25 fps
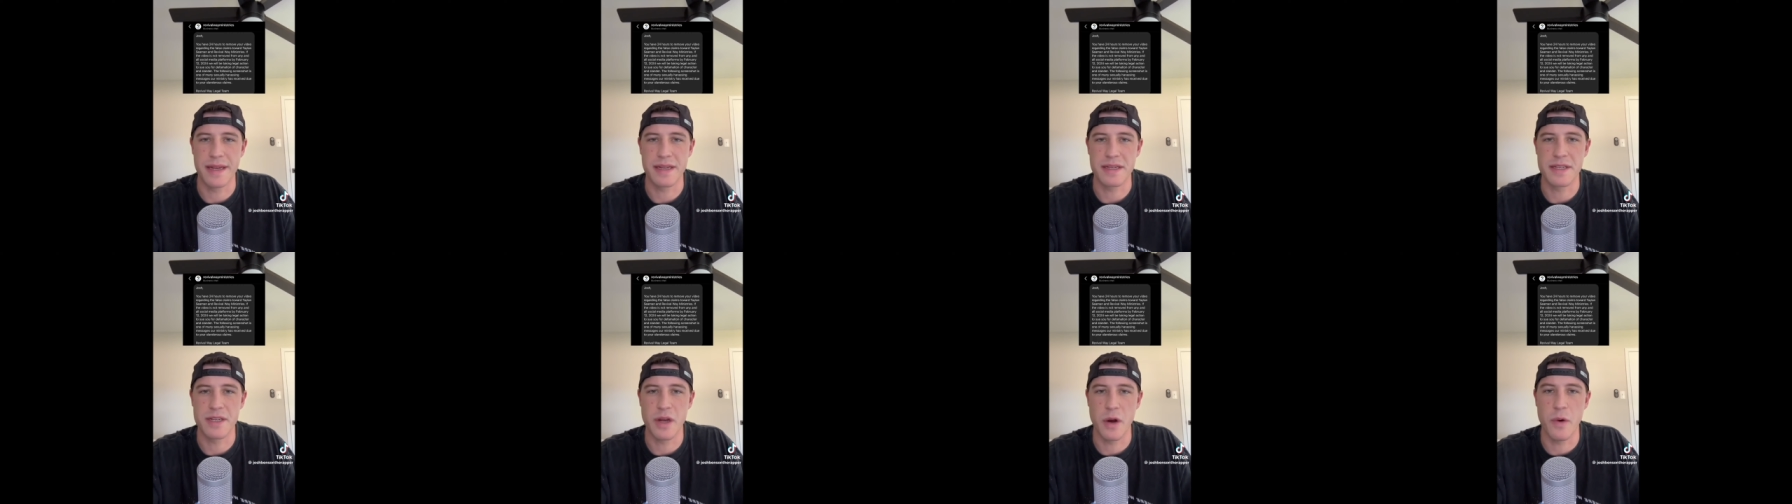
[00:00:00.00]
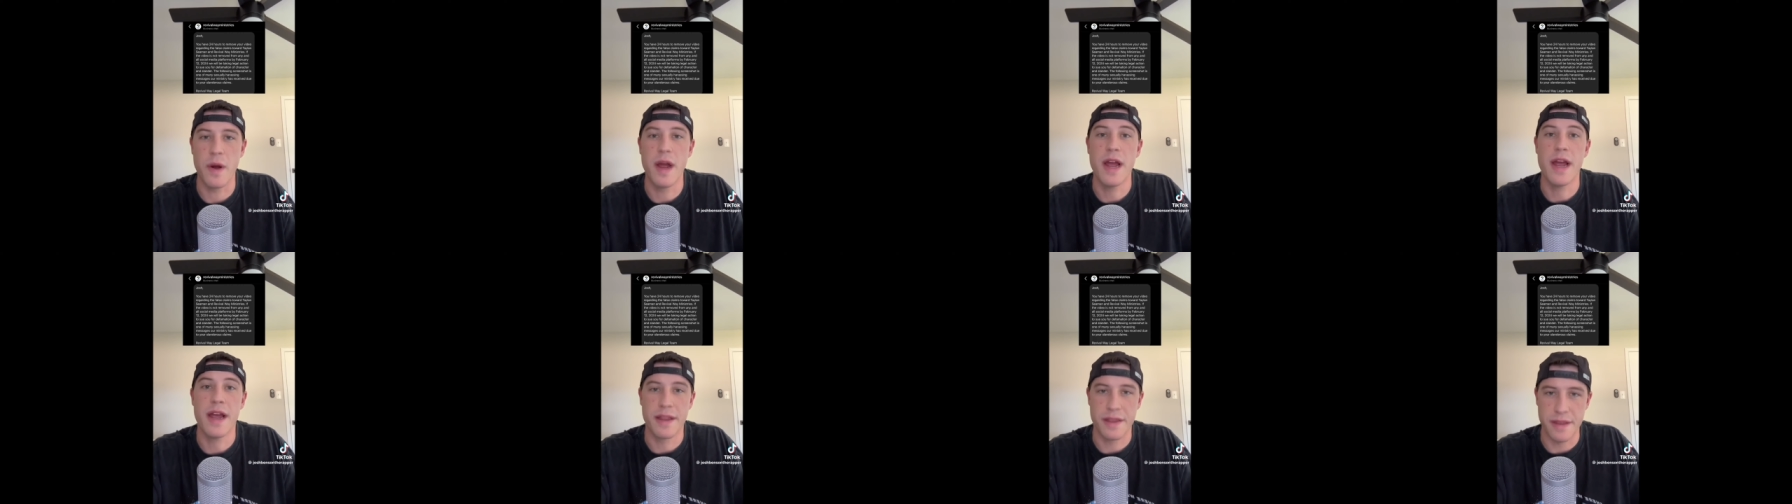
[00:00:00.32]
So
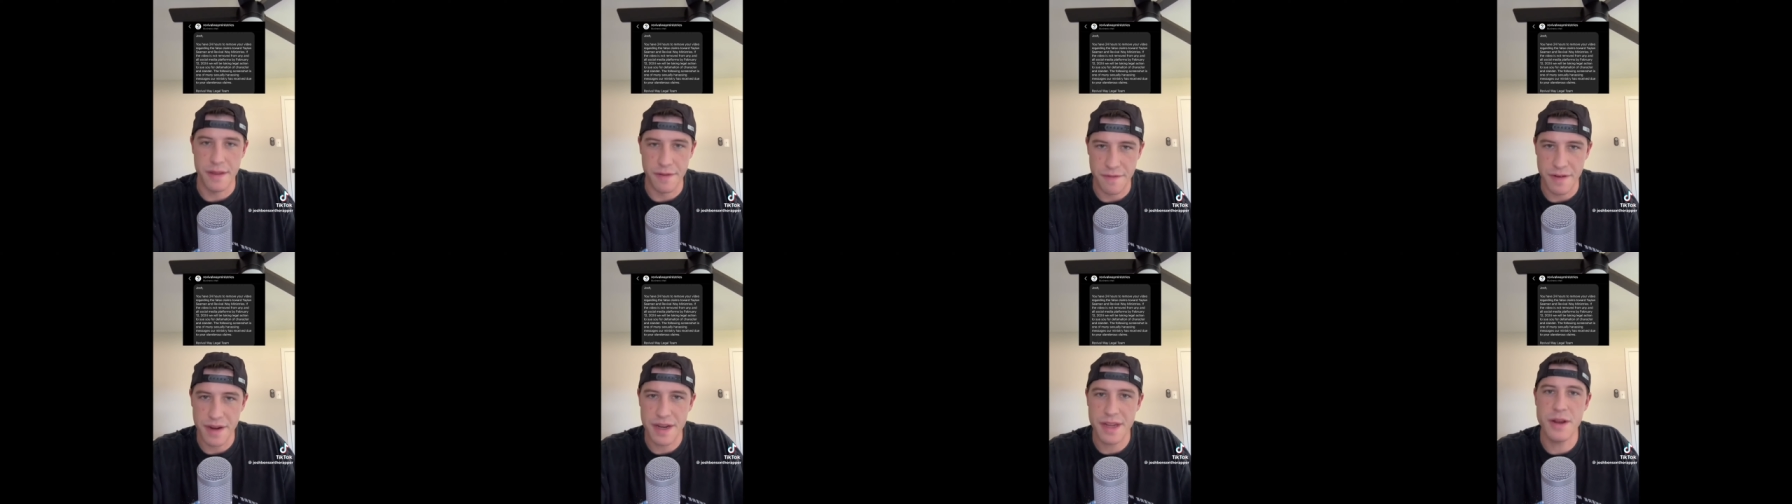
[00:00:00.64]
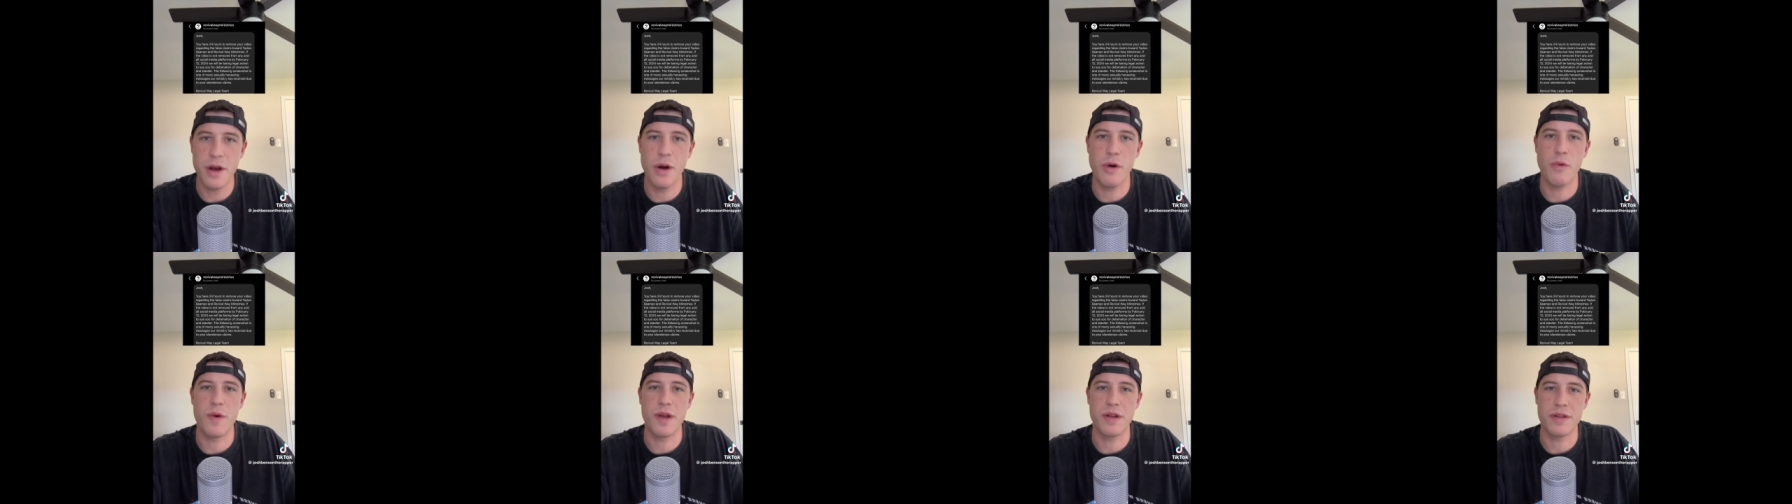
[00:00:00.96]
the
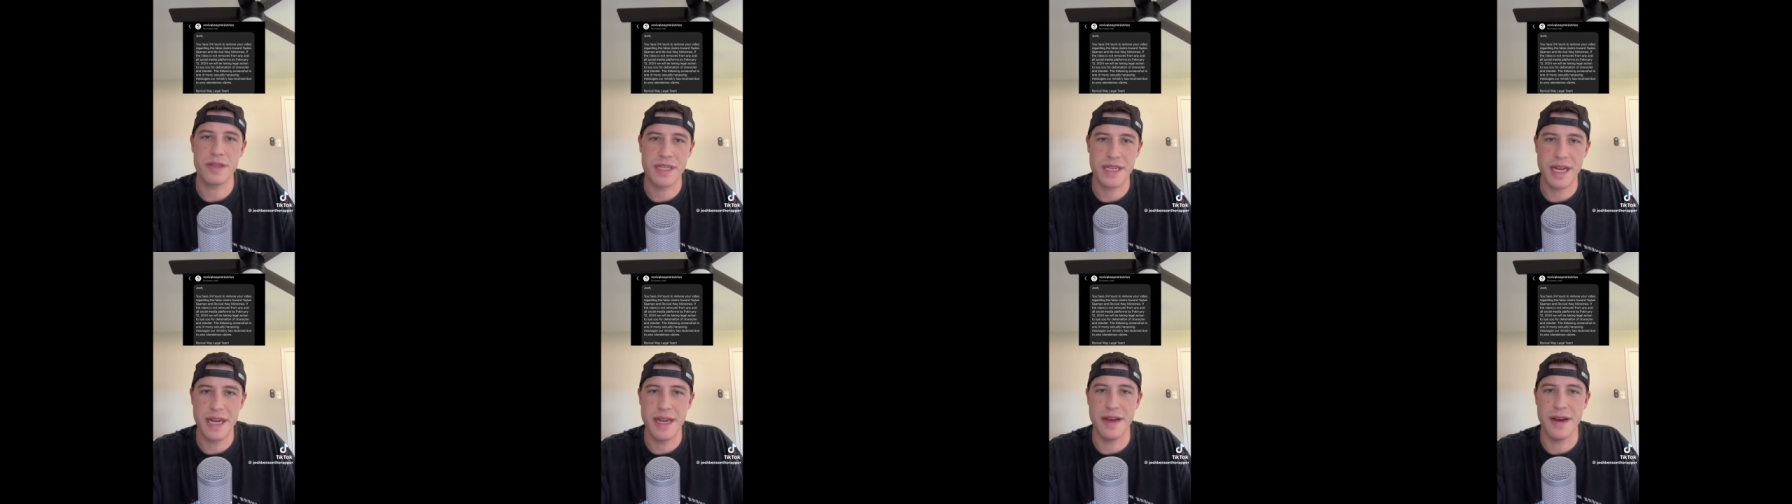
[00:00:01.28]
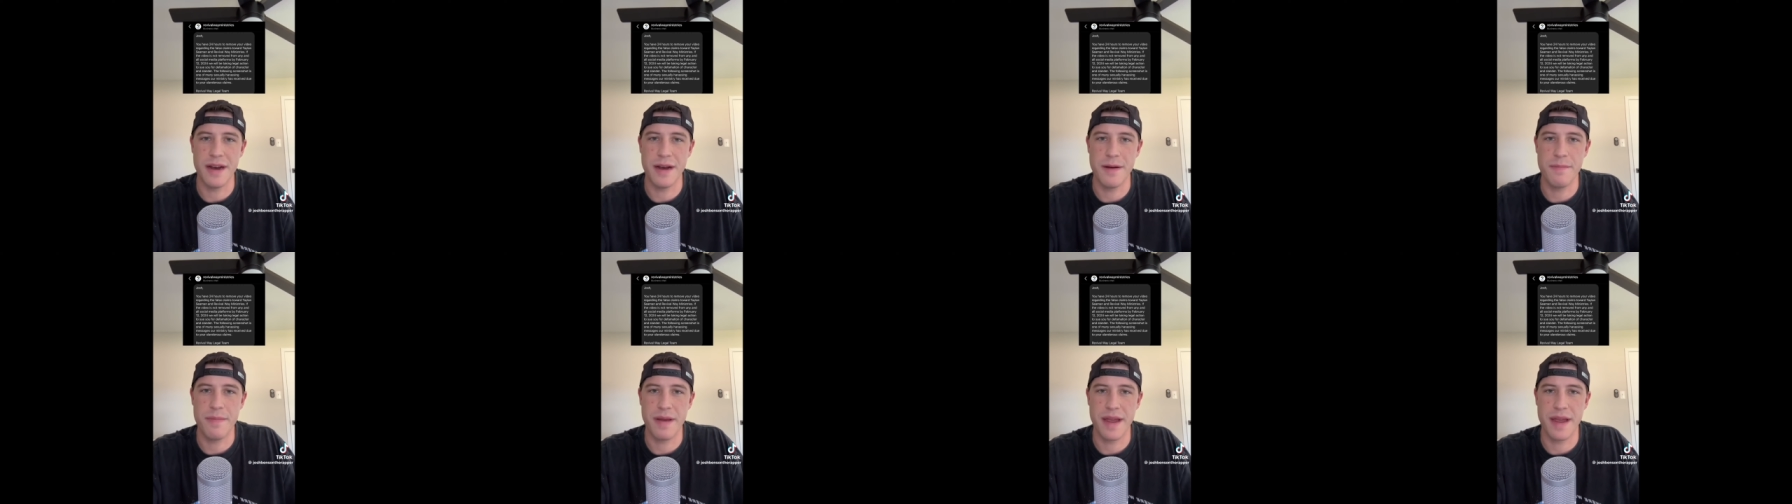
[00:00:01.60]
video will stay up,